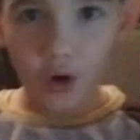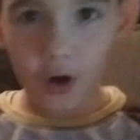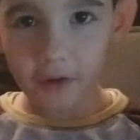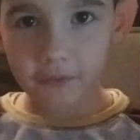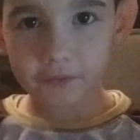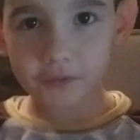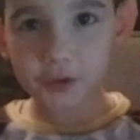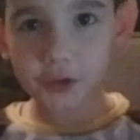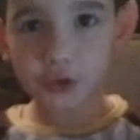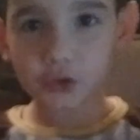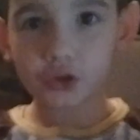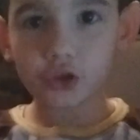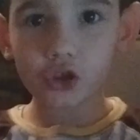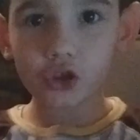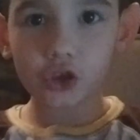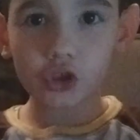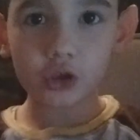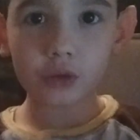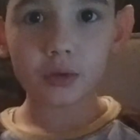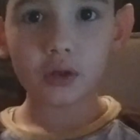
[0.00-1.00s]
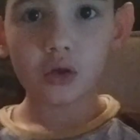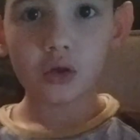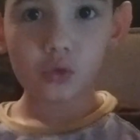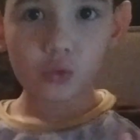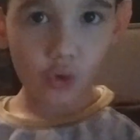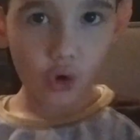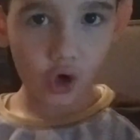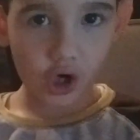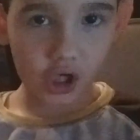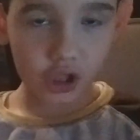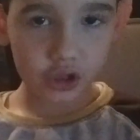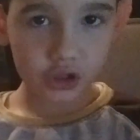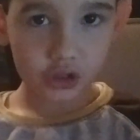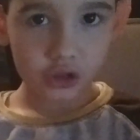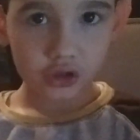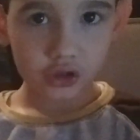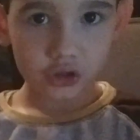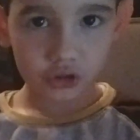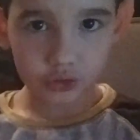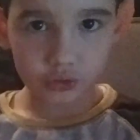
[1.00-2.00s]
have YouTube, one,
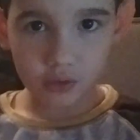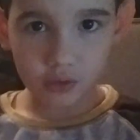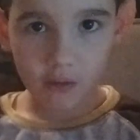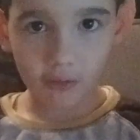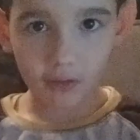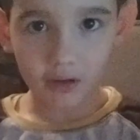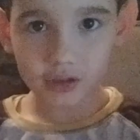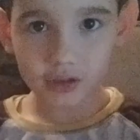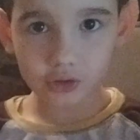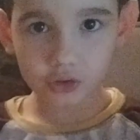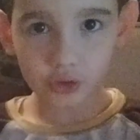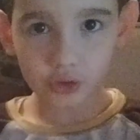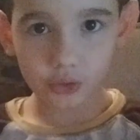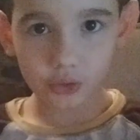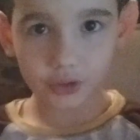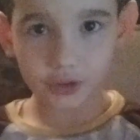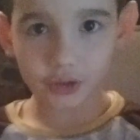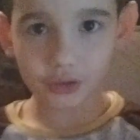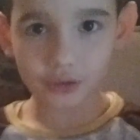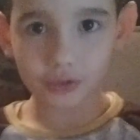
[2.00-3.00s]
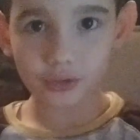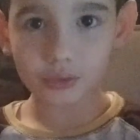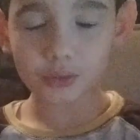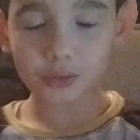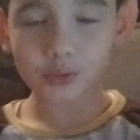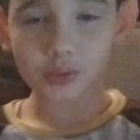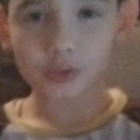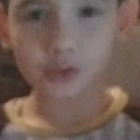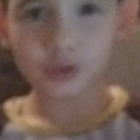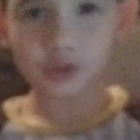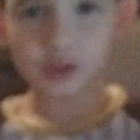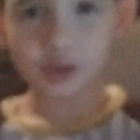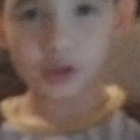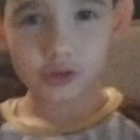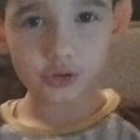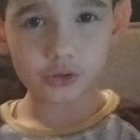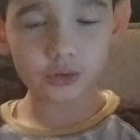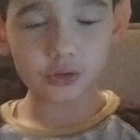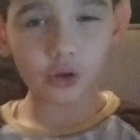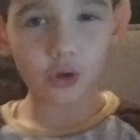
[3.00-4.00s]
you go on Google.
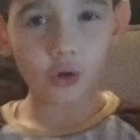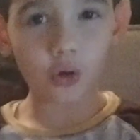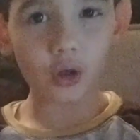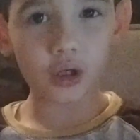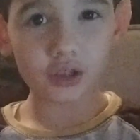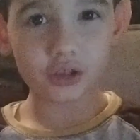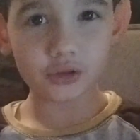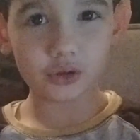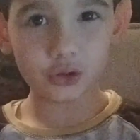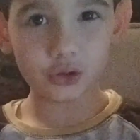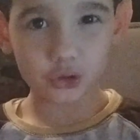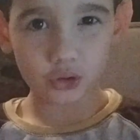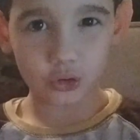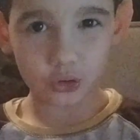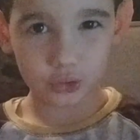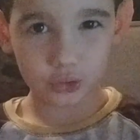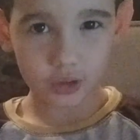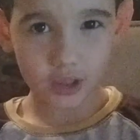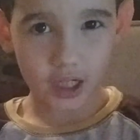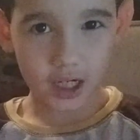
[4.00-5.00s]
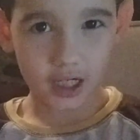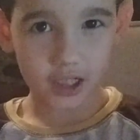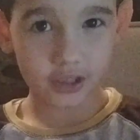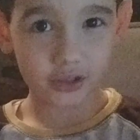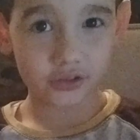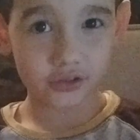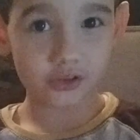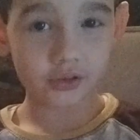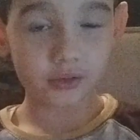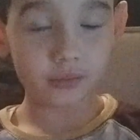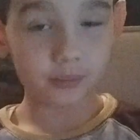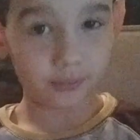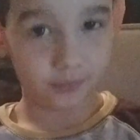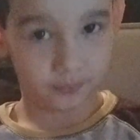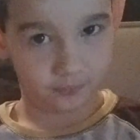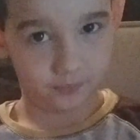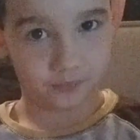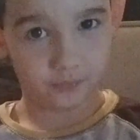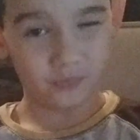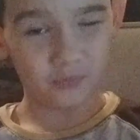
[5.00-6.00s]
You go on Google, guys. Mm
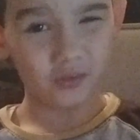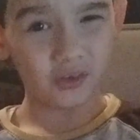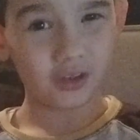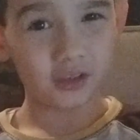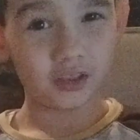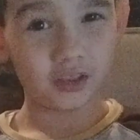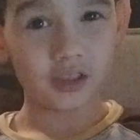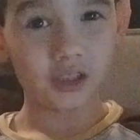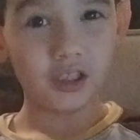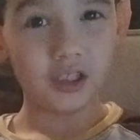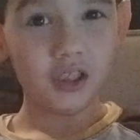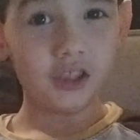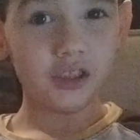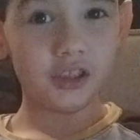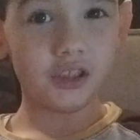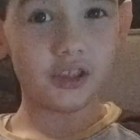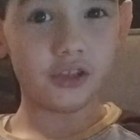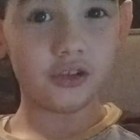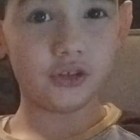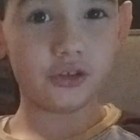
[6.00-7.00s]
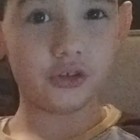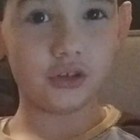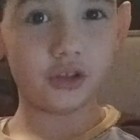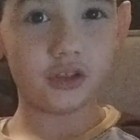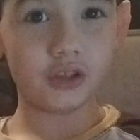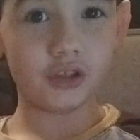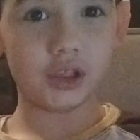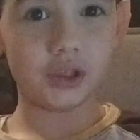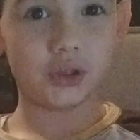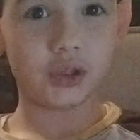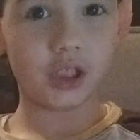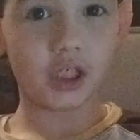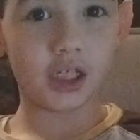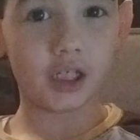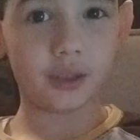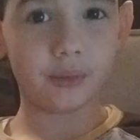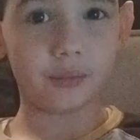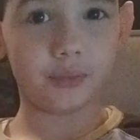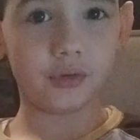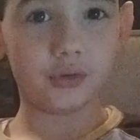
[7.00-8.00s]
-hmm. Then, and you
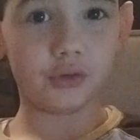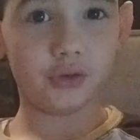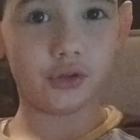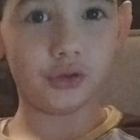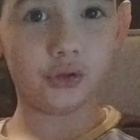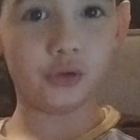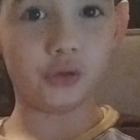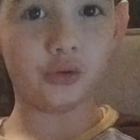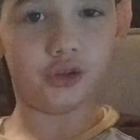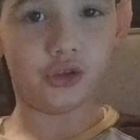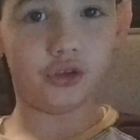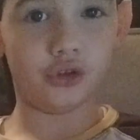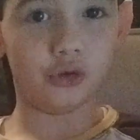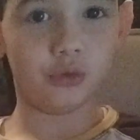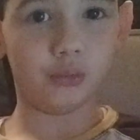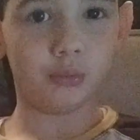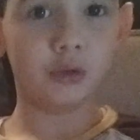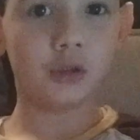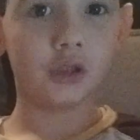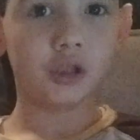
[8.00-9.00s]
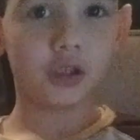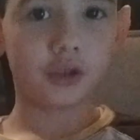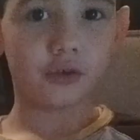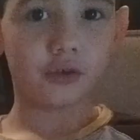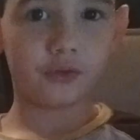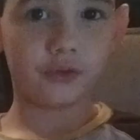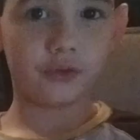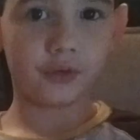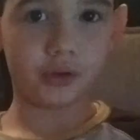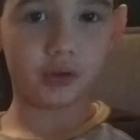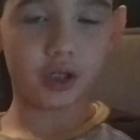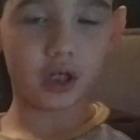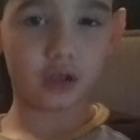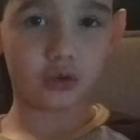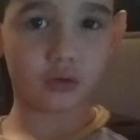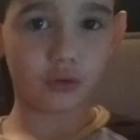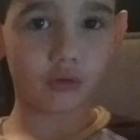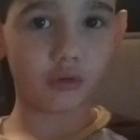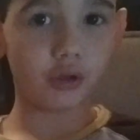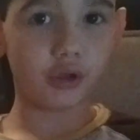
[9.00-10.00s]
type YouTube and you
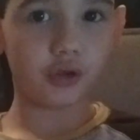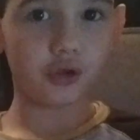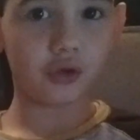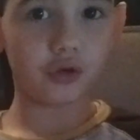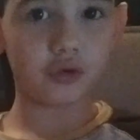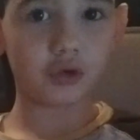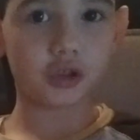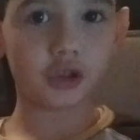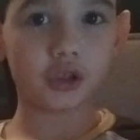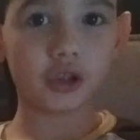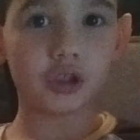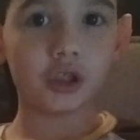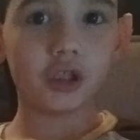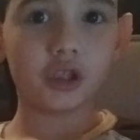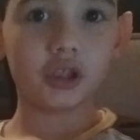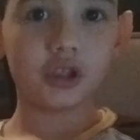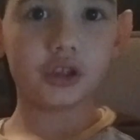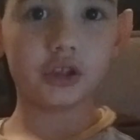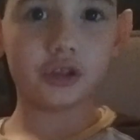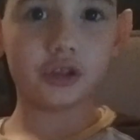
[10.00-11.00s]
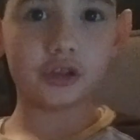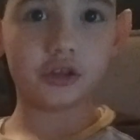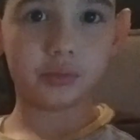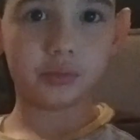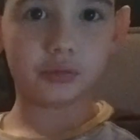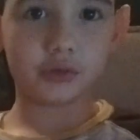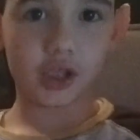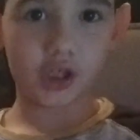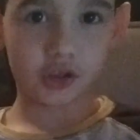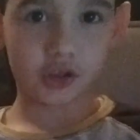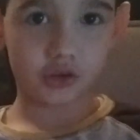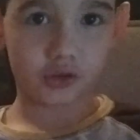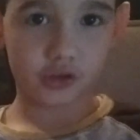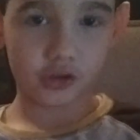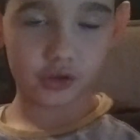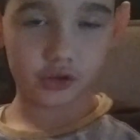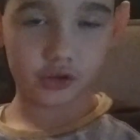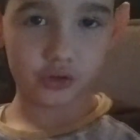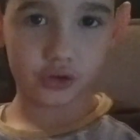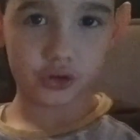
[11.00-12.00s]
guys already know it. You press the
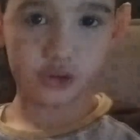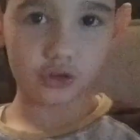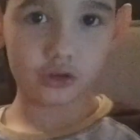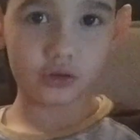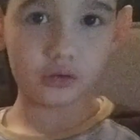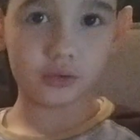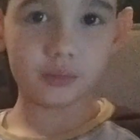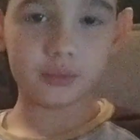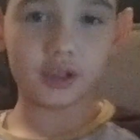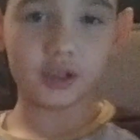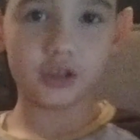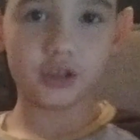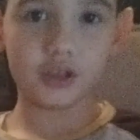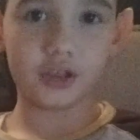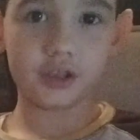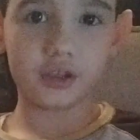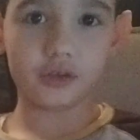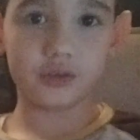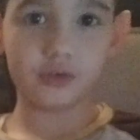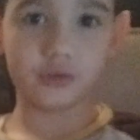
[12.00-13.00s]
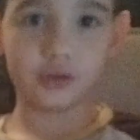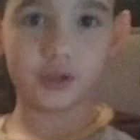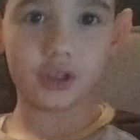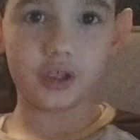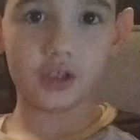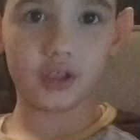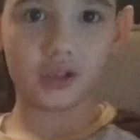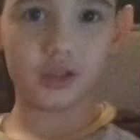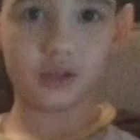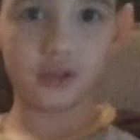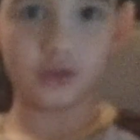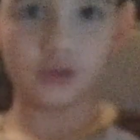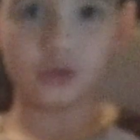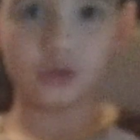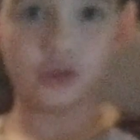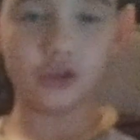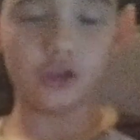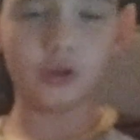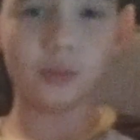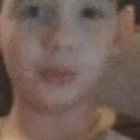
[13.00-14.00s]
YouTube, and then you get
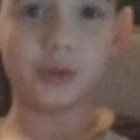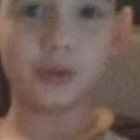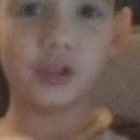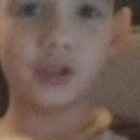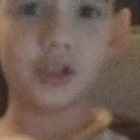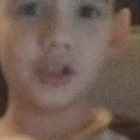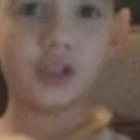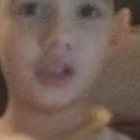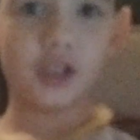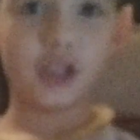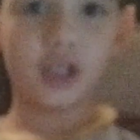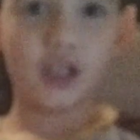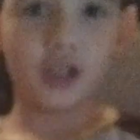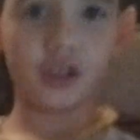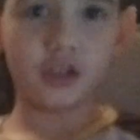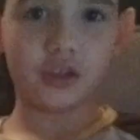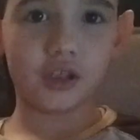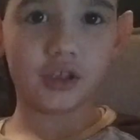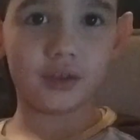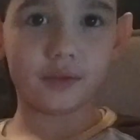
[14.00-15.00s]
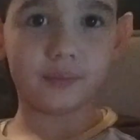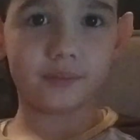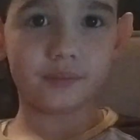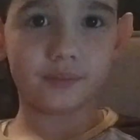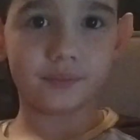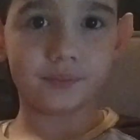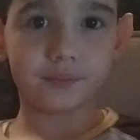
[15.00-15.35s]
in YouTube, and then